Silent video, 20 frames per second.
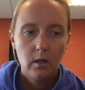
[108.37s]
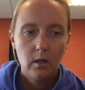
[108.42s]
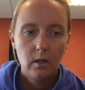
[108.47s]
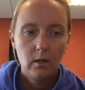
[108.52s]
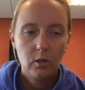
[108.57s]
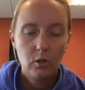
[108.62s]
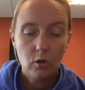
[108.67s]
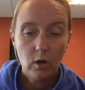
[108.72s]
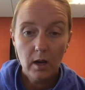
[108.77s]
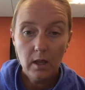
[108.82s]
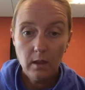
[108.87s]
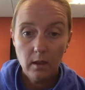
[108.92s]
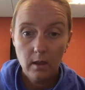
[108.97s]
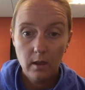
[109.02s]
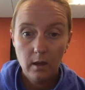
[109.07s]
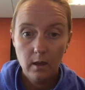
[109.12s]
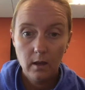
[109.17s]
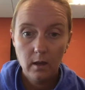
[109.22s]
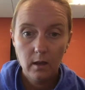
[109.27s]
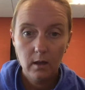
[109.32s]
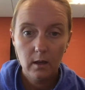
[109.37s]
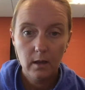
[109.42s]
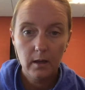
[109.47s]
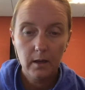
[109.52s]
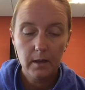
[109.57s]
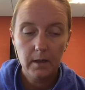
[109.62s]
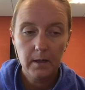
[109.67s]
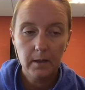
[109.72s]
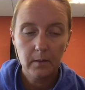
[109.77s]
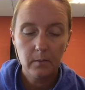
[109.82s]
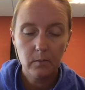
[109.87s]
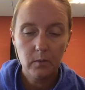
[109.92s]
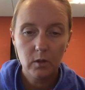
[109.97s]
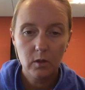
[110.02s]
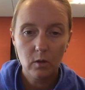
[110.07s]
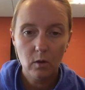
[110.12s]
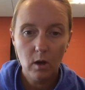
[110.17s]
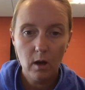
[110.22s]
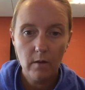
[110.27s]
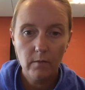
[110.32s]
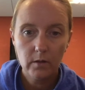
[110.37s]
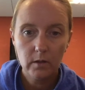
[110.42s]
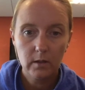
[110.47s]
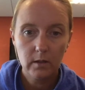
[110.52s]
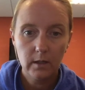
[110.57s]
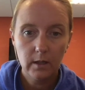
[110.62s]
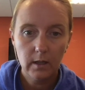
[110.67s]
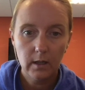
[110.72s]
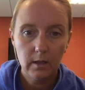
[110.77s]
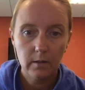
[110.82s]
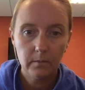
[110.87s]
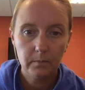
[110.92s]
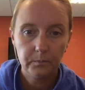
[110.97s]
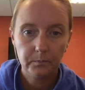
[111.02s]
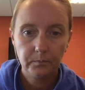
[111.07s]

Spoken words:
strength. So obviously